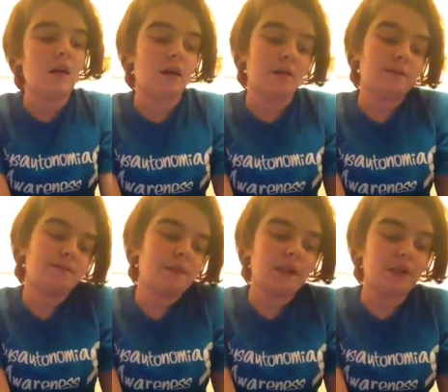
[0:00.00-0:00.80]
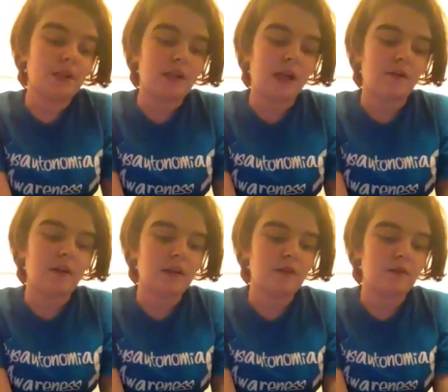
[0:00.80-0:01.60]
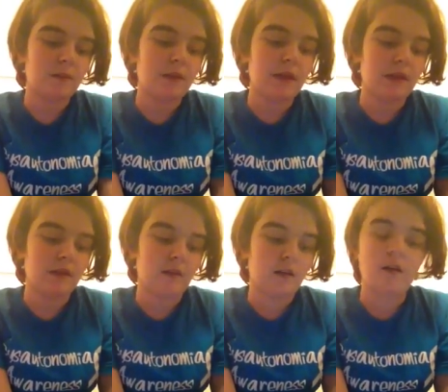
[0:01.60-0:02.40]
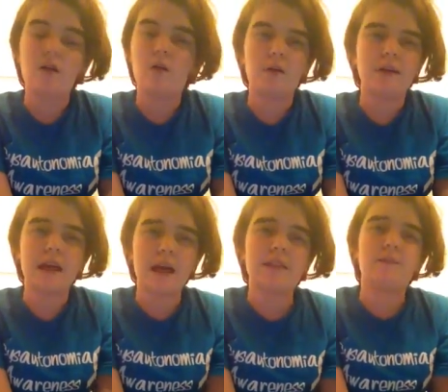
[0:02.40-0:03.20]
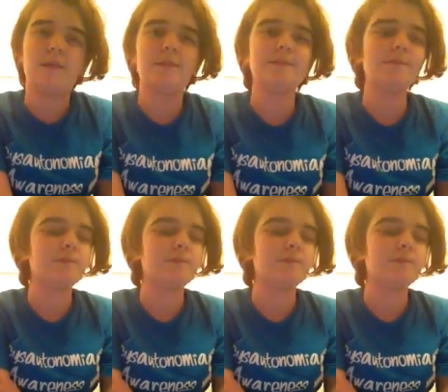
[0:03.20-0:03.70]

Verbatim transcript: Um, that's just how it is for me. Uh, always has been.